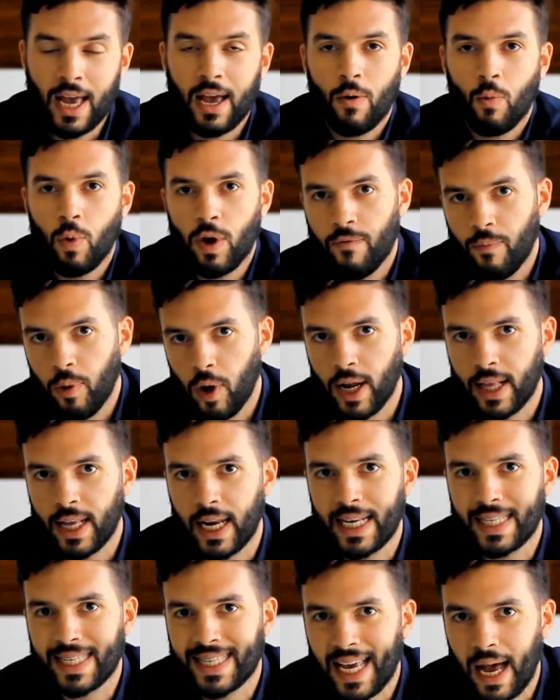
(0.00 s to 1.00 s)
We've put it in
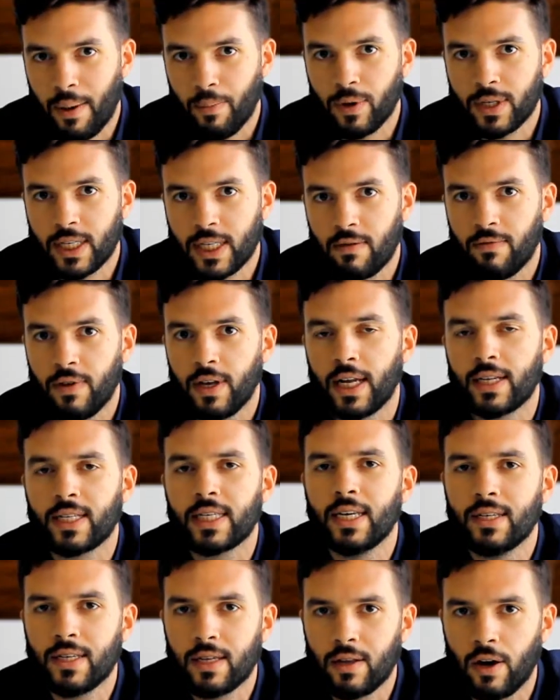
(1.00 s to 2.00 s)
a sample CV that's
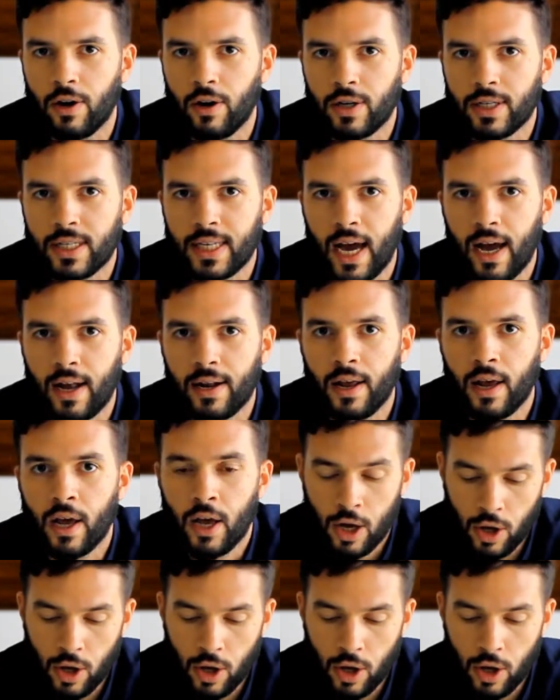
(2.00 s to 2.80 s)
easy to understand.